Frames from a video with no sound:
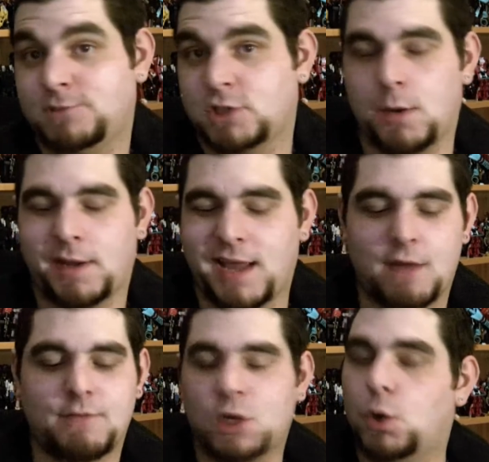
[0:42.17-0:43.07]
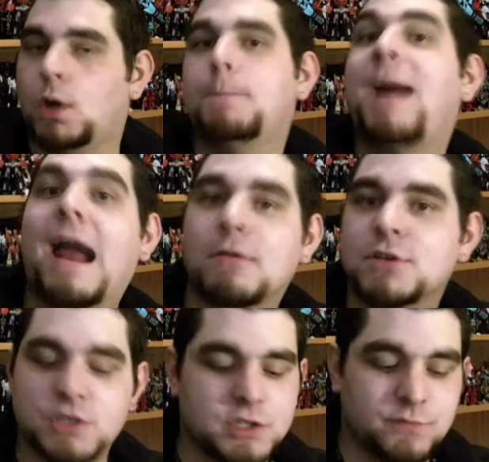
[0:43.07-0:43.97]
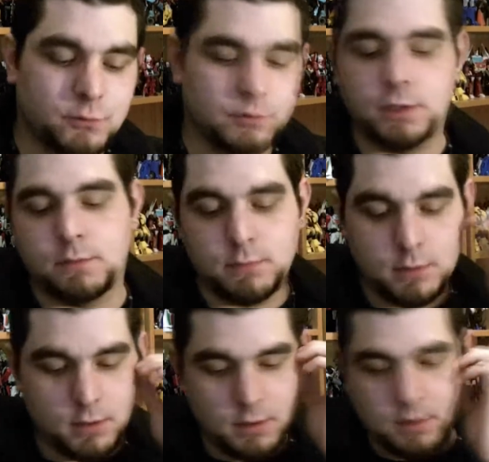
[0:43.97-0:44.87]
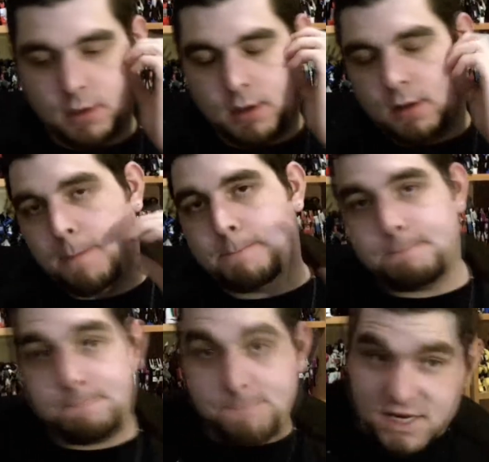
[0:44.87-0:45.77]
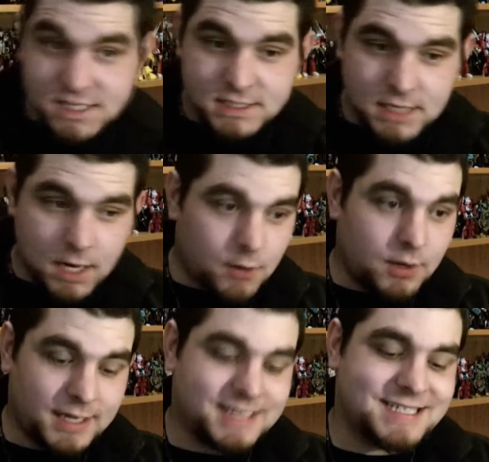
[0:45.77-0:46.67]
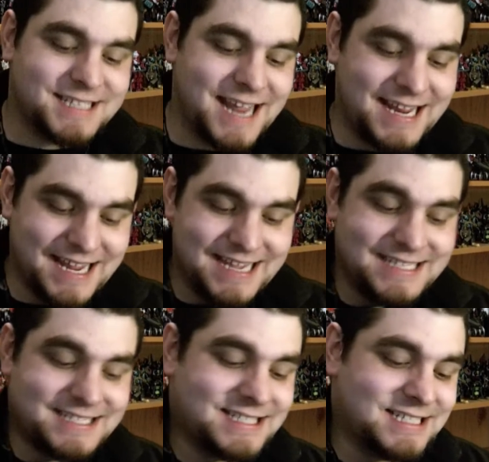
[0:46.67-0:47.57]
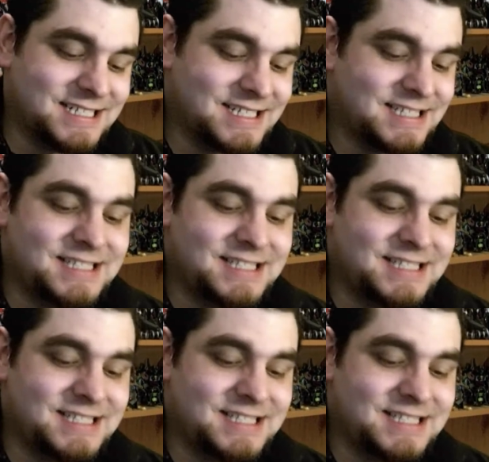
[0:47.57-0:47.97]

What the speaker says: so I can't really do a comparison for you. But all I can say is that